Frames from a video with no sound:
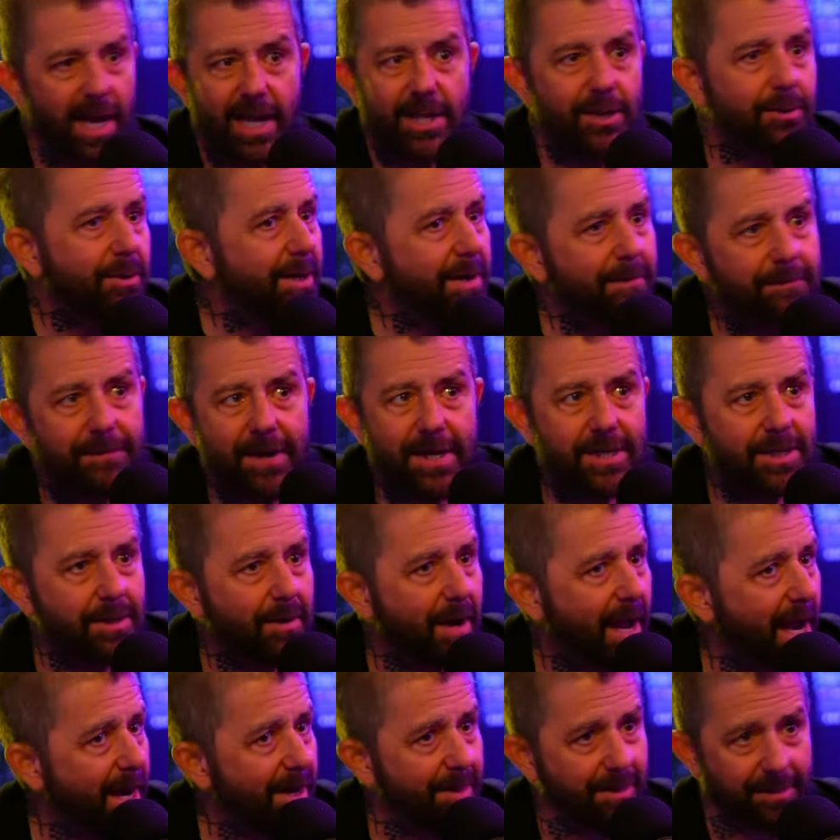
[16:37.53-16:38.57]
And you didn't venture
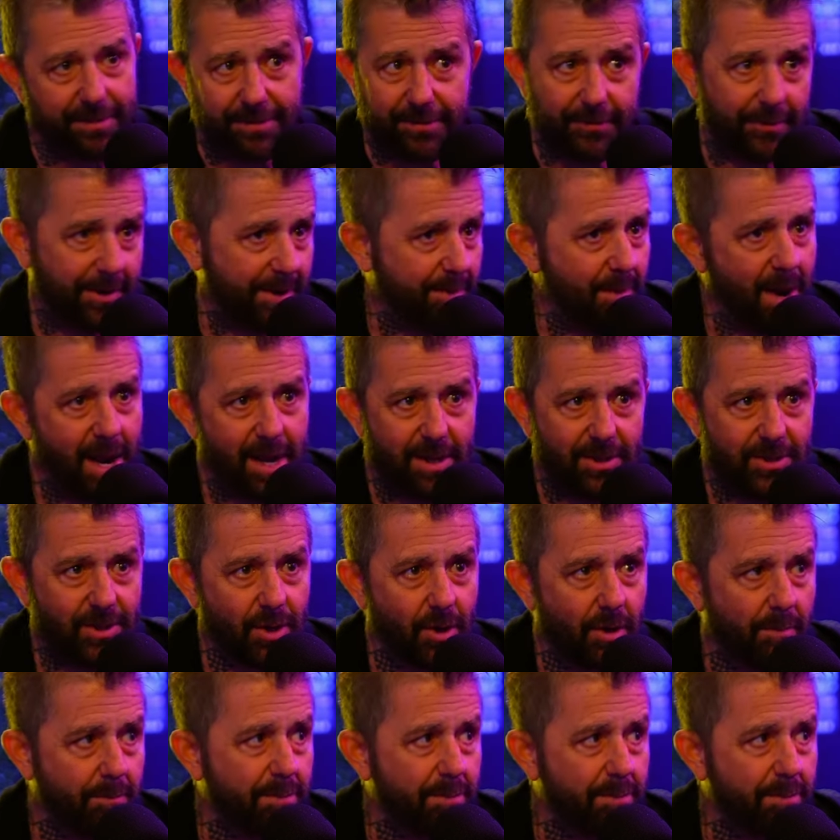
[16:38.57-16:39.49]
out of the 30-mile zone,